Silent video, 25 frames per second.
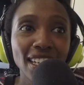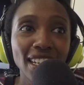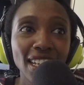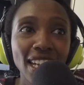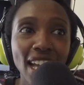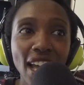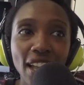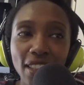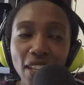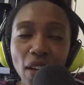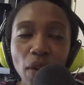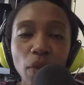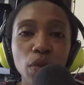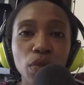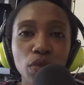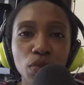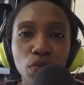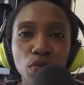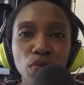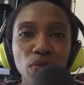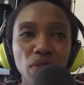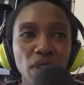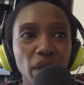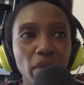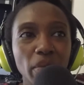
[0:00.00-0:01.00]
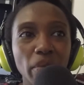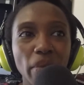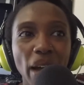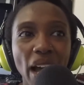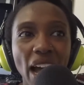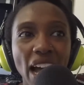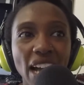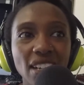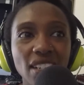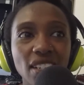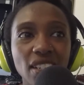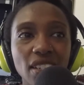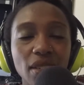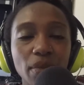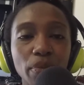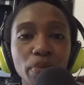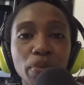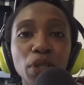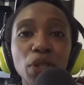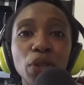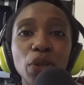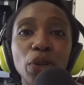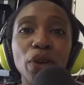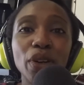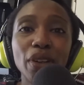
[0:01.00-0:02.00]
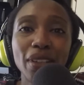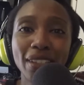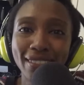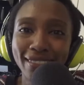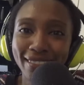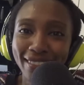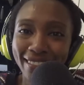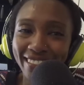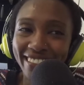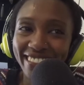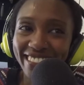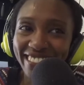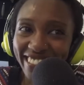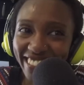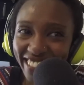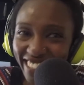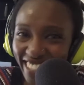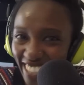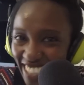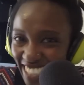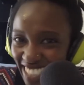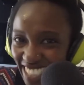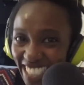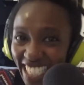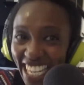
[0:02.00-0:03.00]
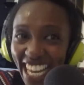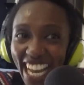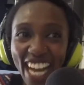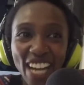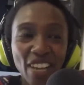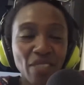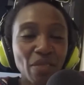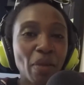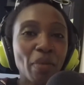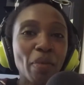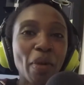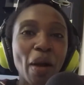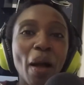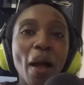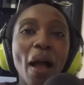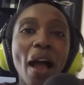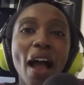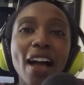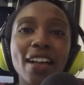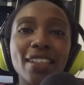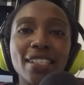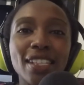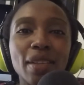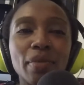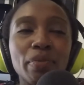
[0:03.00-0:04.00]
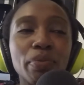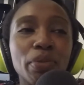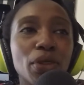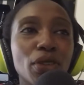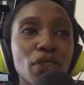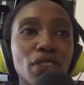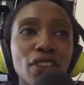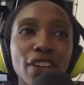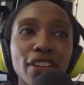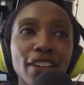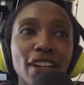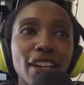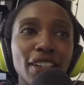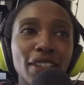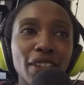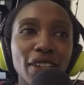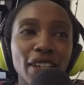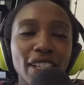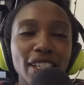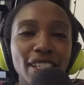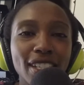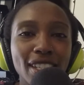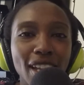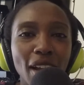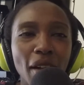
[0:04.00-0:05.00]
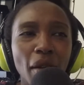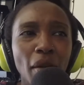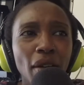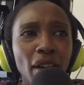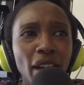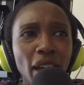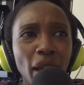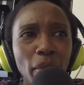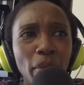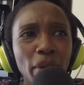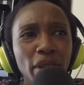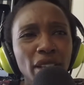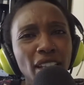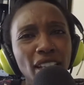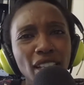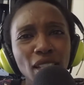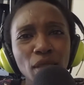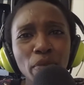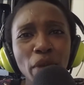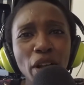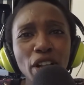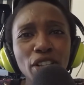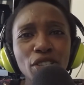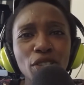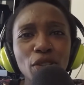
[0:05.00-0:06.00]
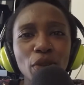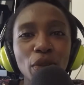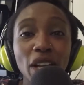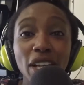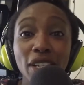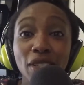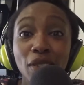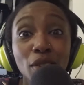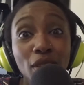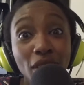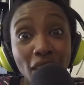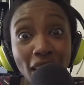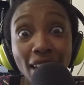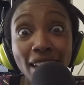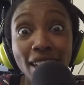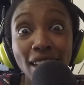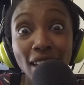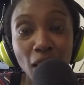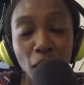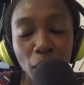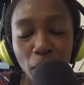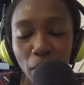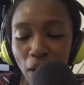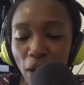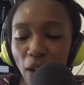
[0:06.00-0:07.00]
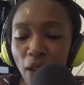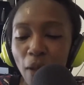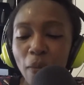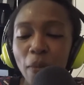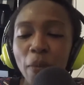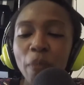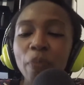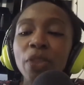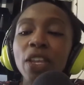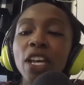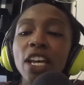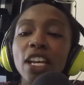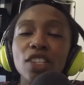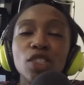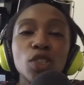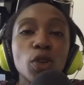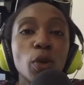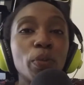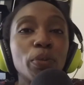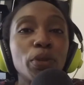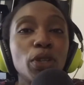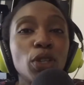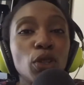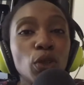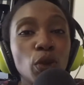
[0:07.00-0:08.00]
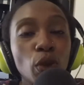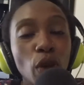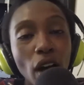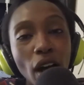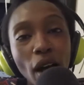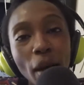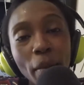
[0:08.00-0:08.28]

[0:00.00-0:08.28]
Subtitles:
Yeah, that was really bad. Pyuu, I remember I said, Pyuu, they're not good. And he said, okay, but they smell so nice because they had cinnamon in them. So Pyuu